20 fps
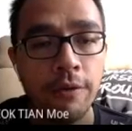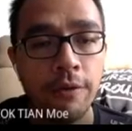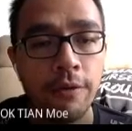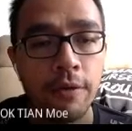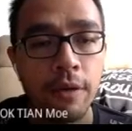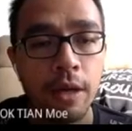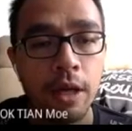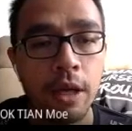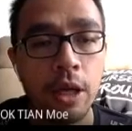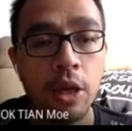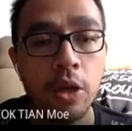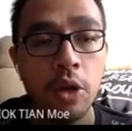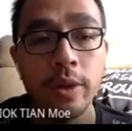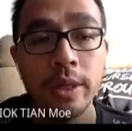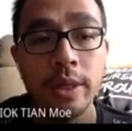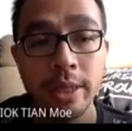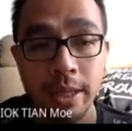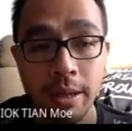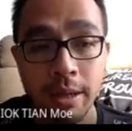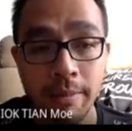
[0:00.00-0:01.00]
Q
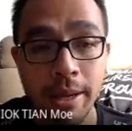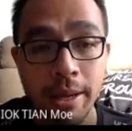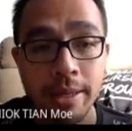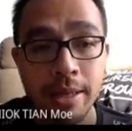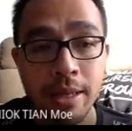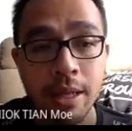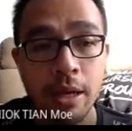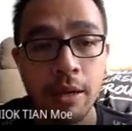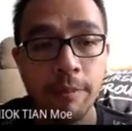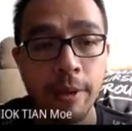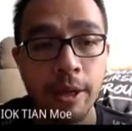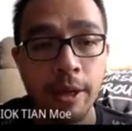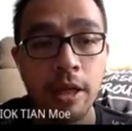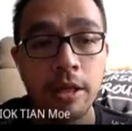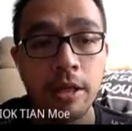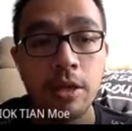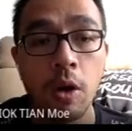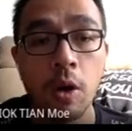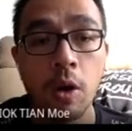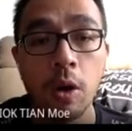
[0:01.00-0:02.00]
is the best luck
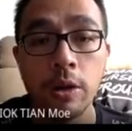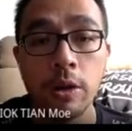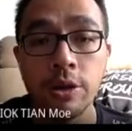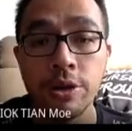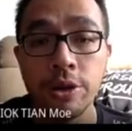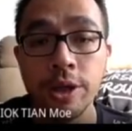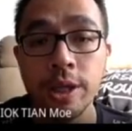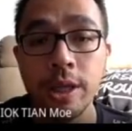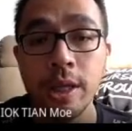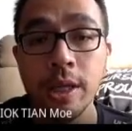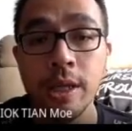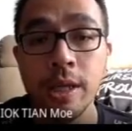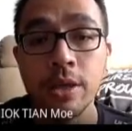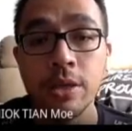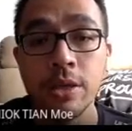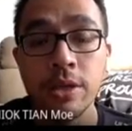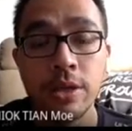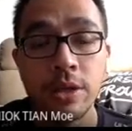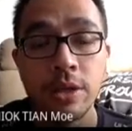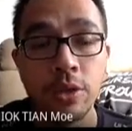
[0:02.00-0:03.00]
because all three
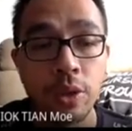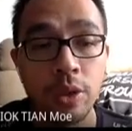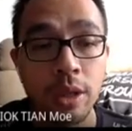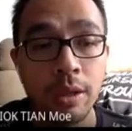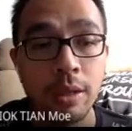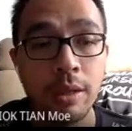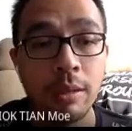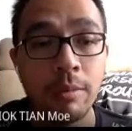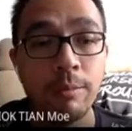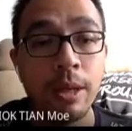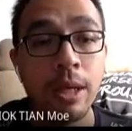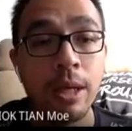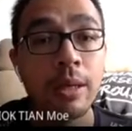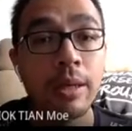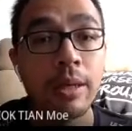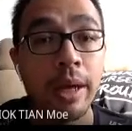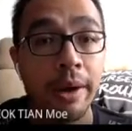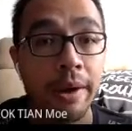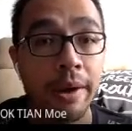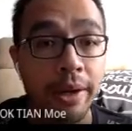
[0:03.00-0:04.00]
suitable
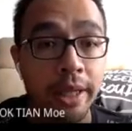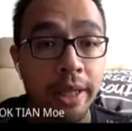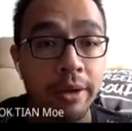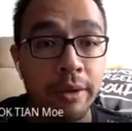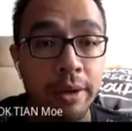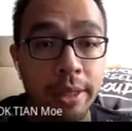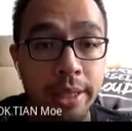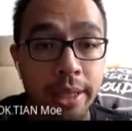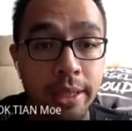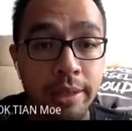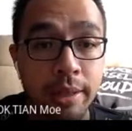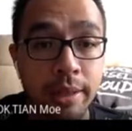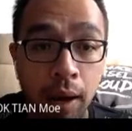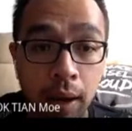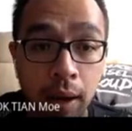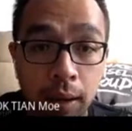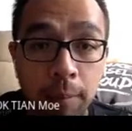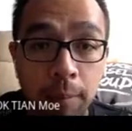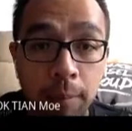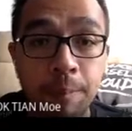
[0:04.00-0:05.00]
characteristics
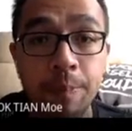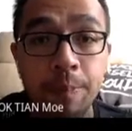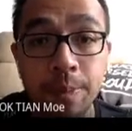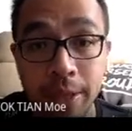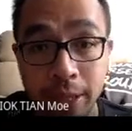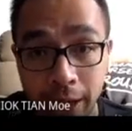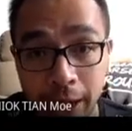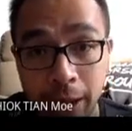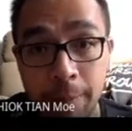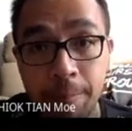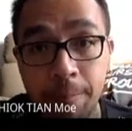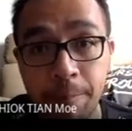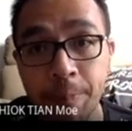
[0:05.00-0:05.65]
are there.